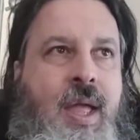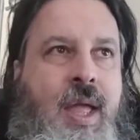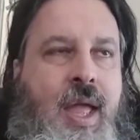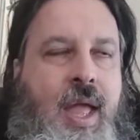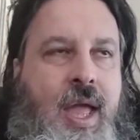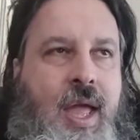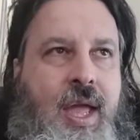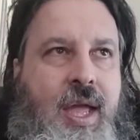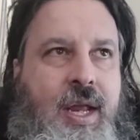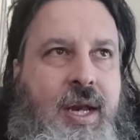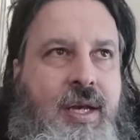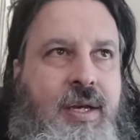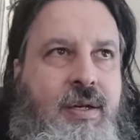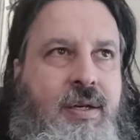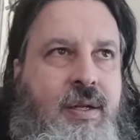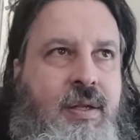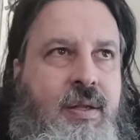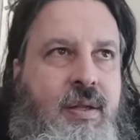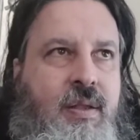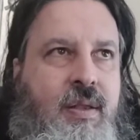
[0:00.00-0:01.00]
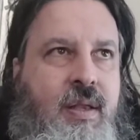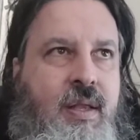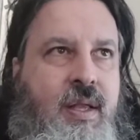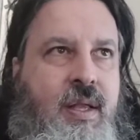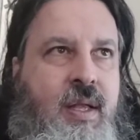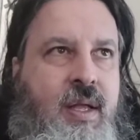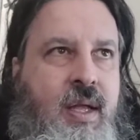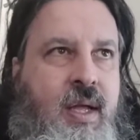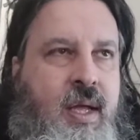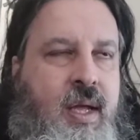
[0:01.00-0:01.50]
and
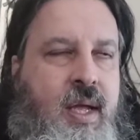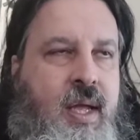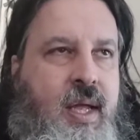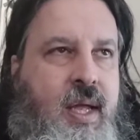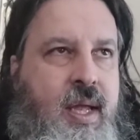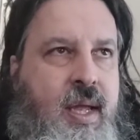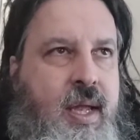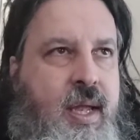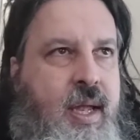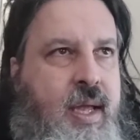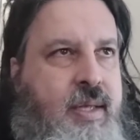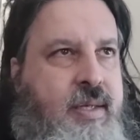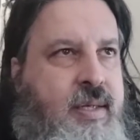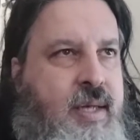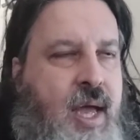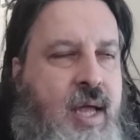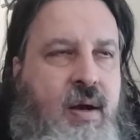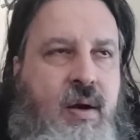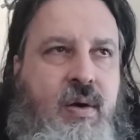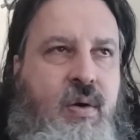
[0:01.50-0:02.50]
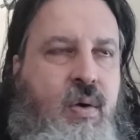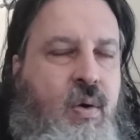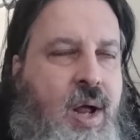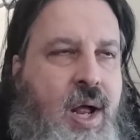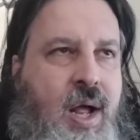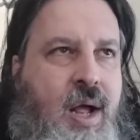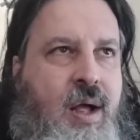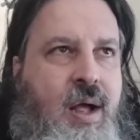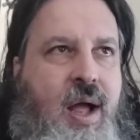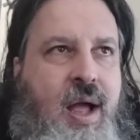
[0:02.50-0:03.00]
it's I don't know
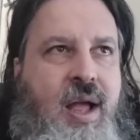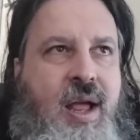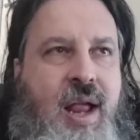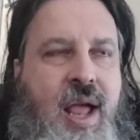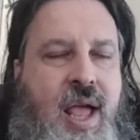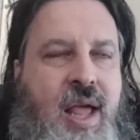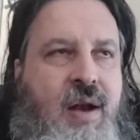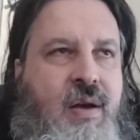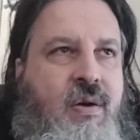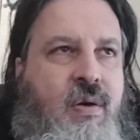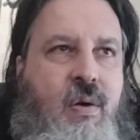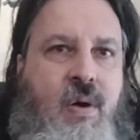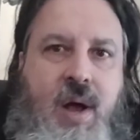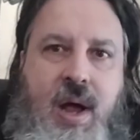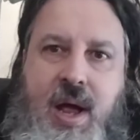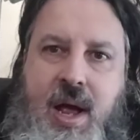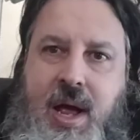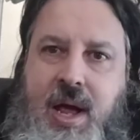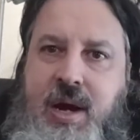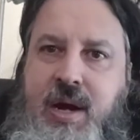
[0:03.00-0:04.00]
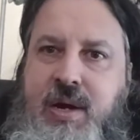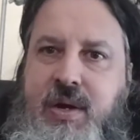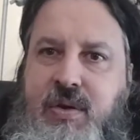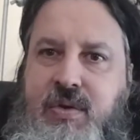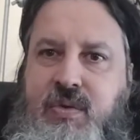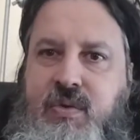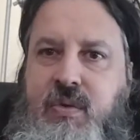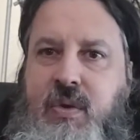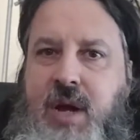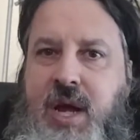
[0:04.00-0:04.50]
how to
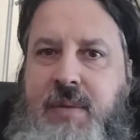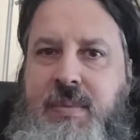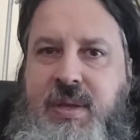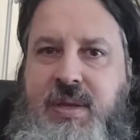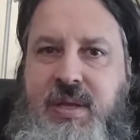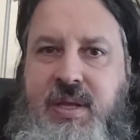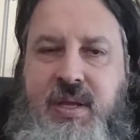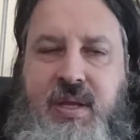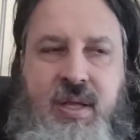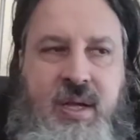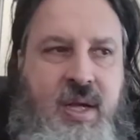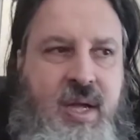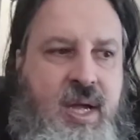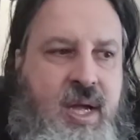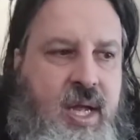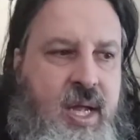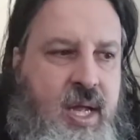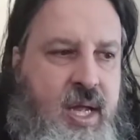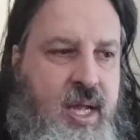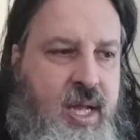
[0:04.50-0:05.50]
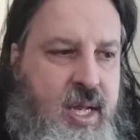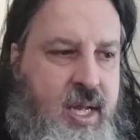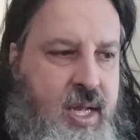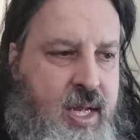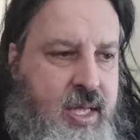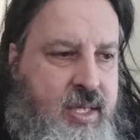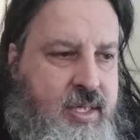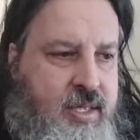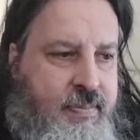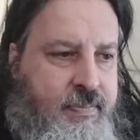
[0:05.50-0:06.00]
describe it.
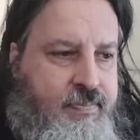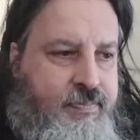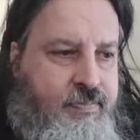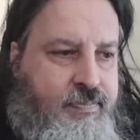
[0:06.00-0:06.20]
It's